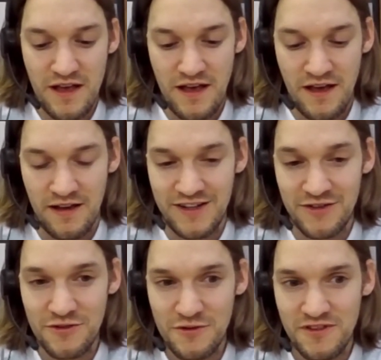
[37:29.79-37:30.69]
I
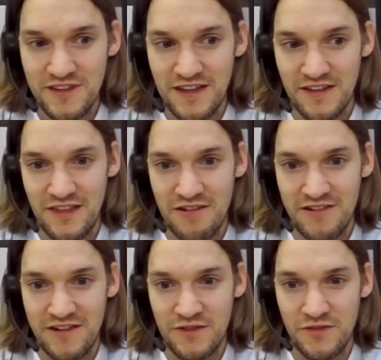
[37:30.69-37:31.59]
do think there
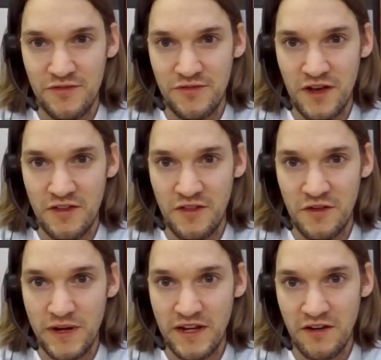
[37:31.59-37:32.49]
is further
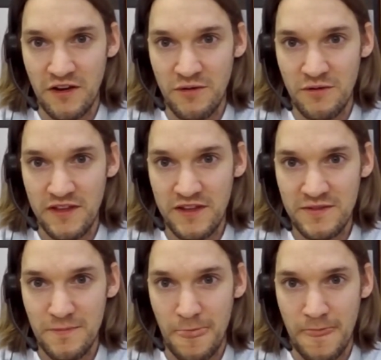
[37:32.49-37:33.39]
that we can go on this,